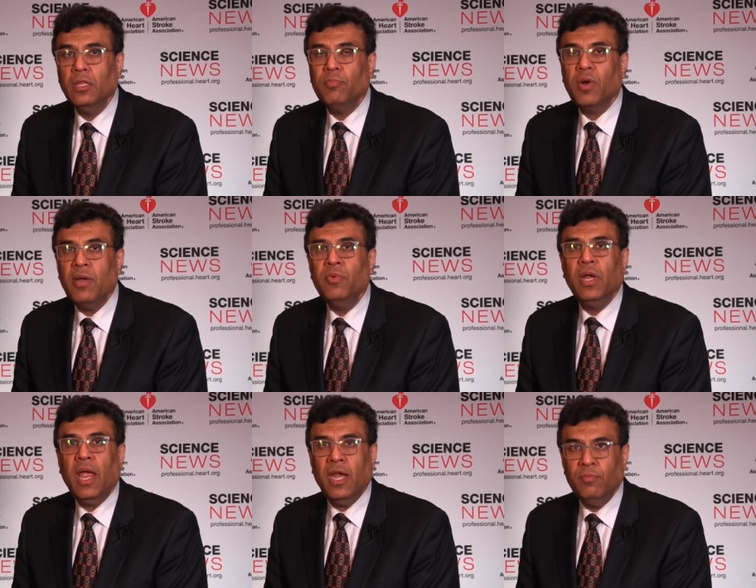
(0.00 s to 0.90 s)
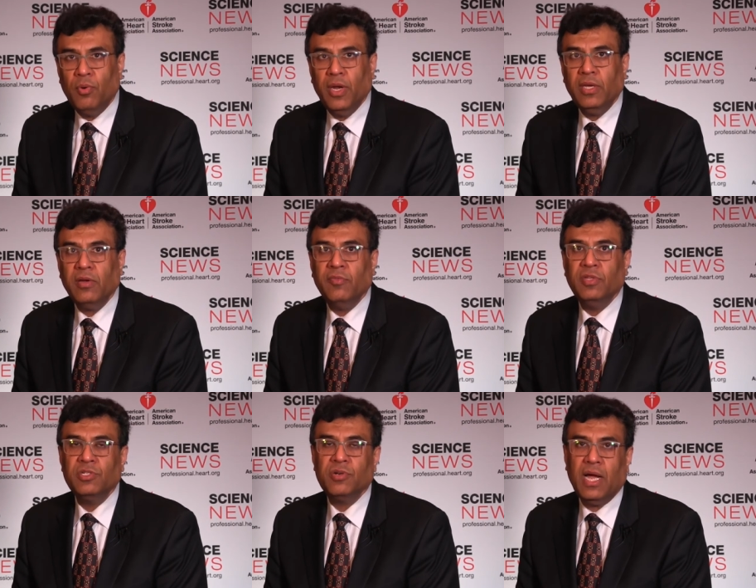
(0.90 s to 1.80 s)
The primary endpoint of
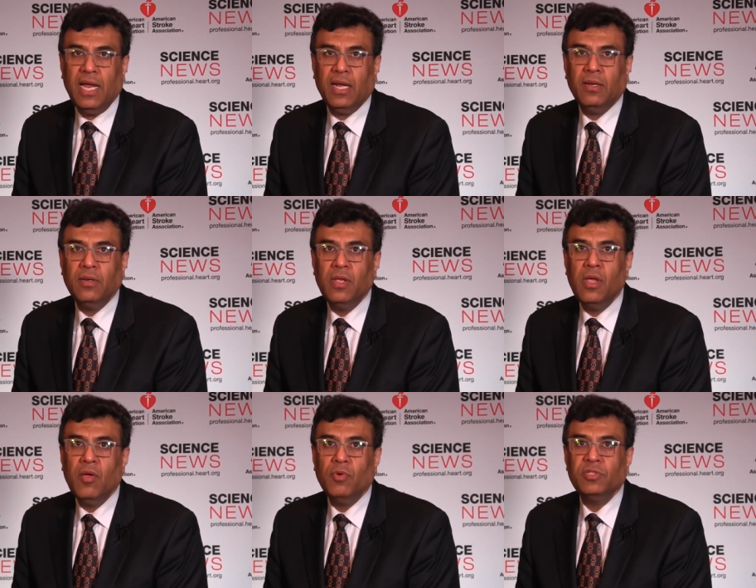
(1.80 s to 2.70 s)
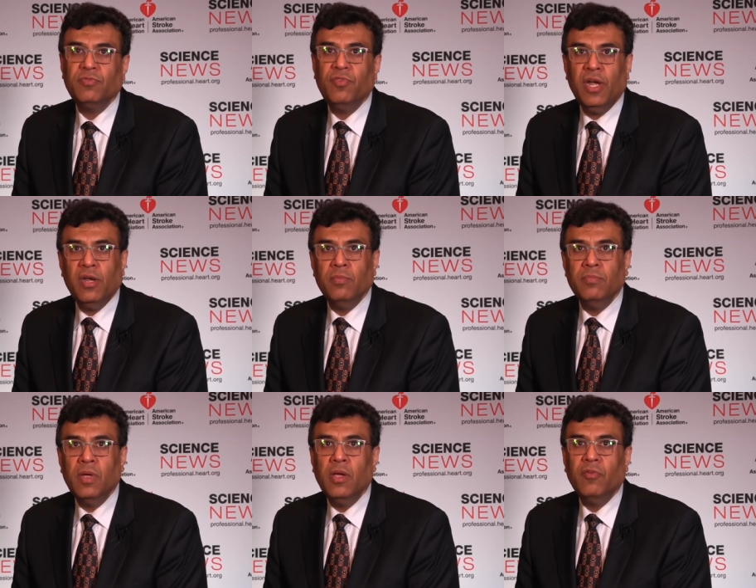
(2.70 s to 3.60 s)
the trial was
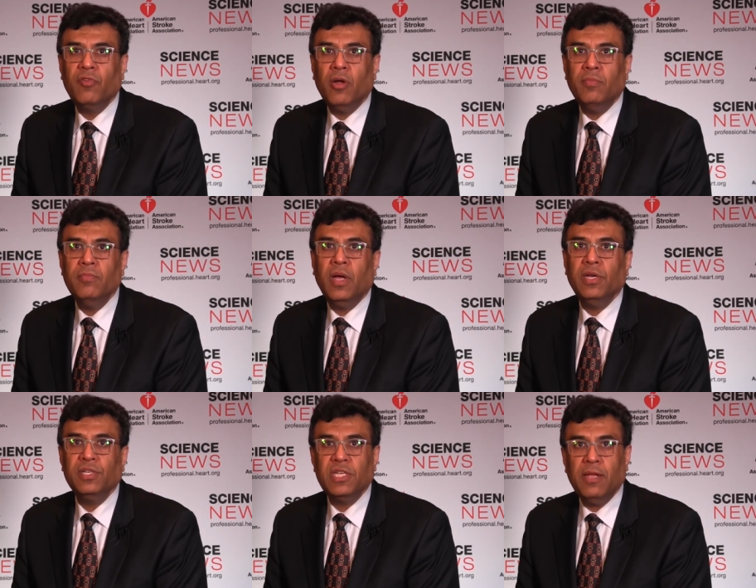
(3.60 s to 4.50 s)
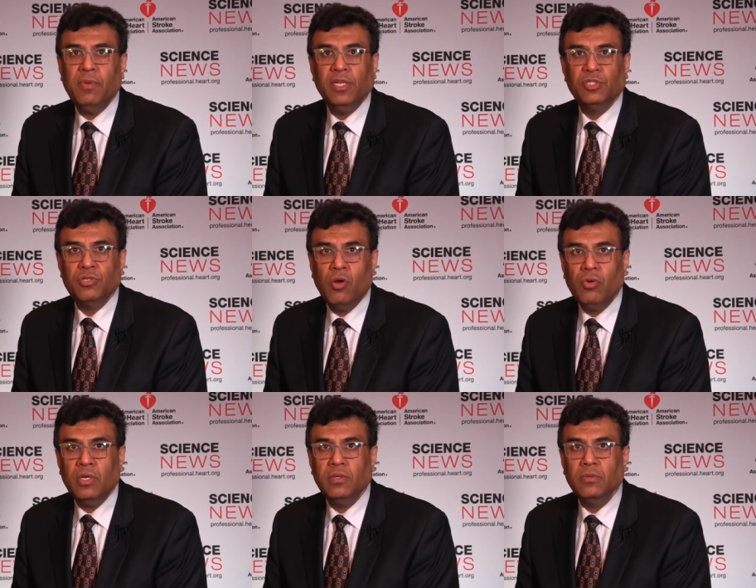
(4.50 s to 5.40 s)
freedom from a disabling
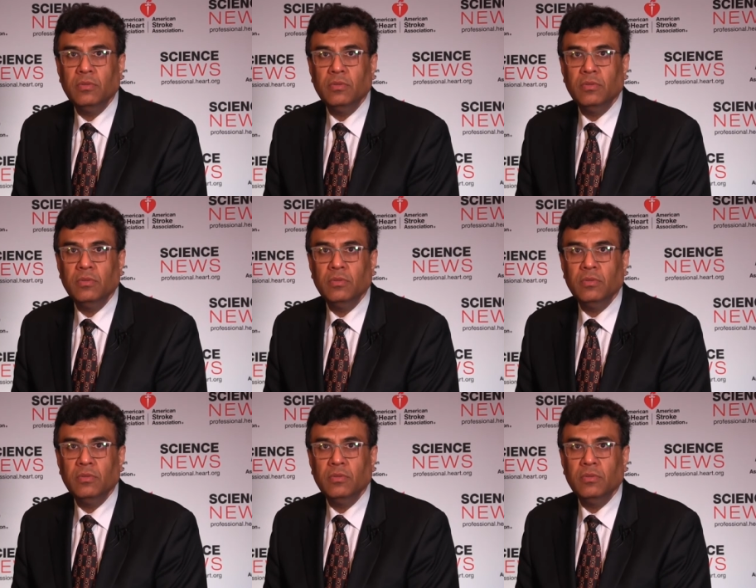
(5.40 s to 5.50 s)
stroke,